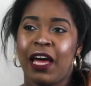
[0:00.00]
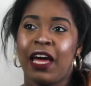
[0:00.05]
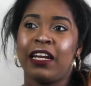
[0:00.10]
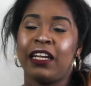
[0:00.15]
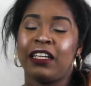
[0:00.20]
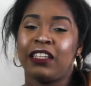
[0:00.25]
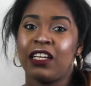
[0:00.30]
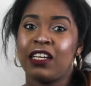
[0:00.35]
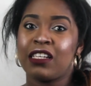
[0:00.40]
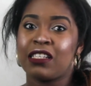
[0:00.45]
and
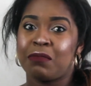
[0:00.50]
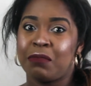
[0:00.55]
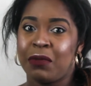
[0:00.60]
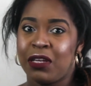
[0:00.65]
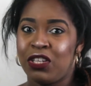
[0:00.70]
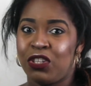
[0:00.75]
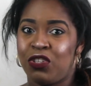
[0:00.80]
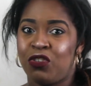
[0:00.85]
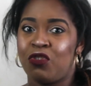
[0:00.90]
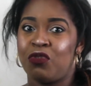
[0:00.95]
it does
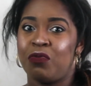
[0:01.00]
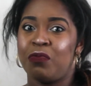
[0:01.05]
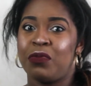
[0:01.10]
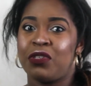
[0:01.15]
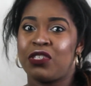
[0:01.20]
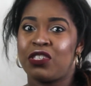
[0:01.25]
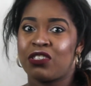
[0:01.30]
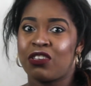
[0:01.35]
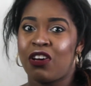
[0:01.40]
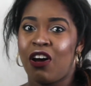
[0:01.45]
make your
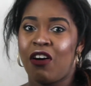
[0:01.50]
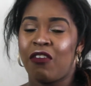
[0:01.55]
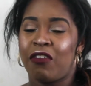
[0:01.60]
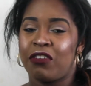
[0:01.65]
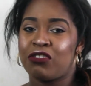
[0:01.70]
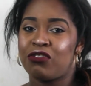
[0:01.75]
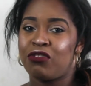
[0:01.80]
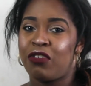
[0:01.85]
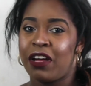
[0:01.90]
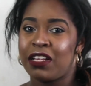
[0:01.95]

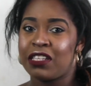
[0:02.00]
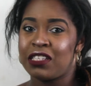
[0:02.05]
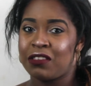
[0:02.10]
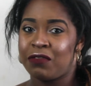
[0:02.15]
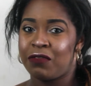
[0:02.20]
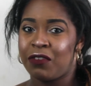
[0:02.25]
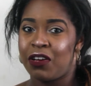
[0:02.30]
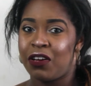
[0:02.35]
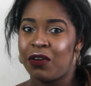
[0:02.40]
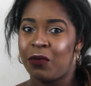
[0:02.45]
mascara
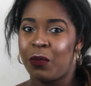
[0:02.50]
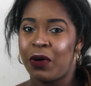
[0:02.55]
transfer,